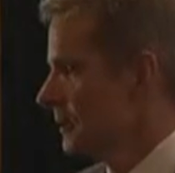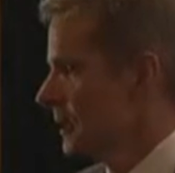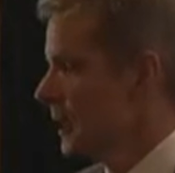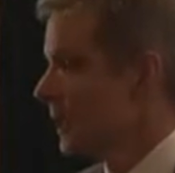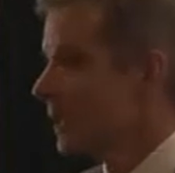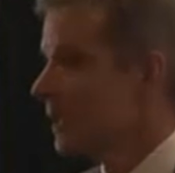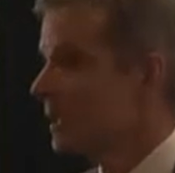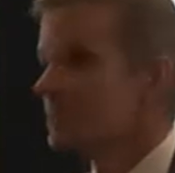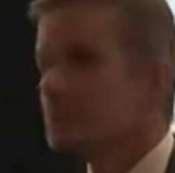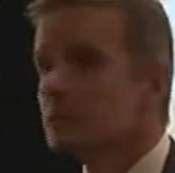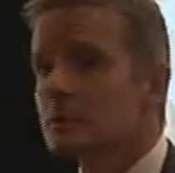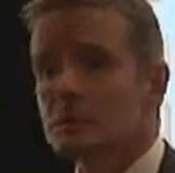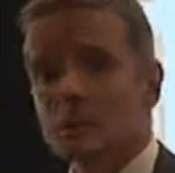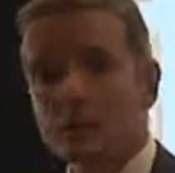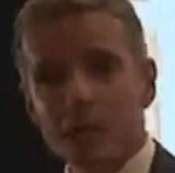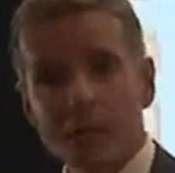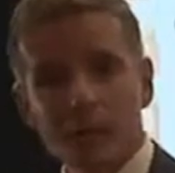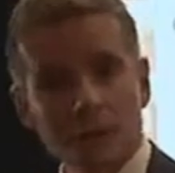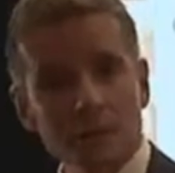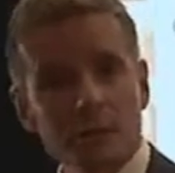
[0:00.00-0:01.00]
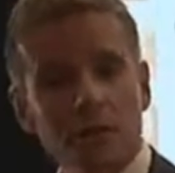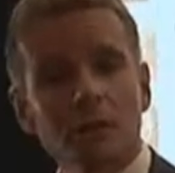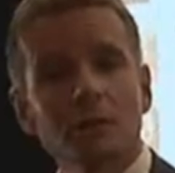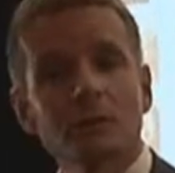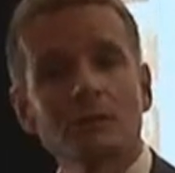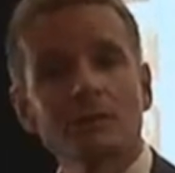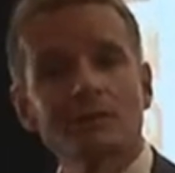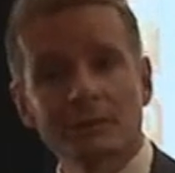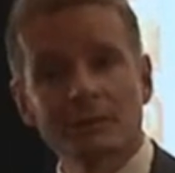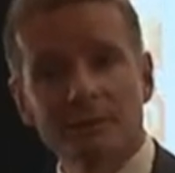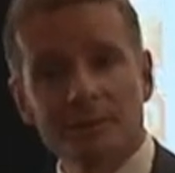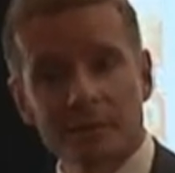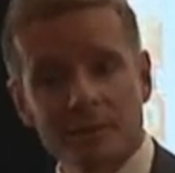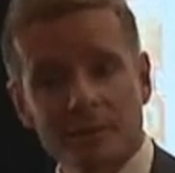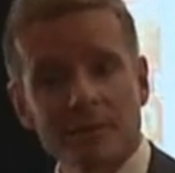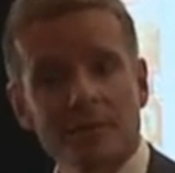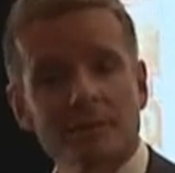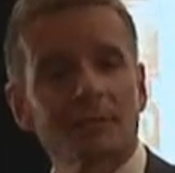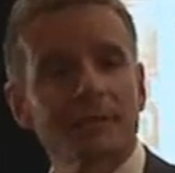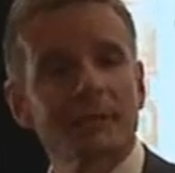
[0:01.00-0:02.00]
And they actually used this
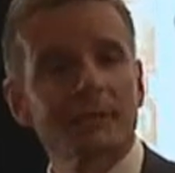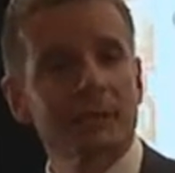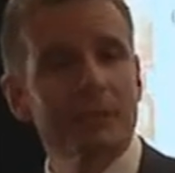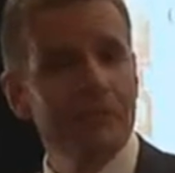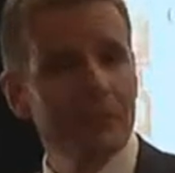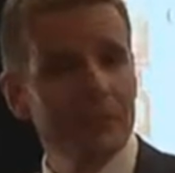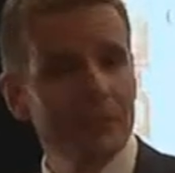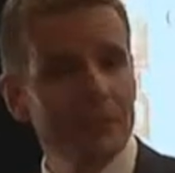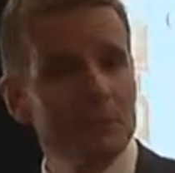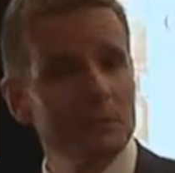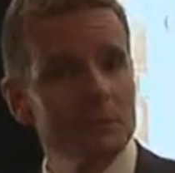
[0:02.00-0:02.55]
successfully to defend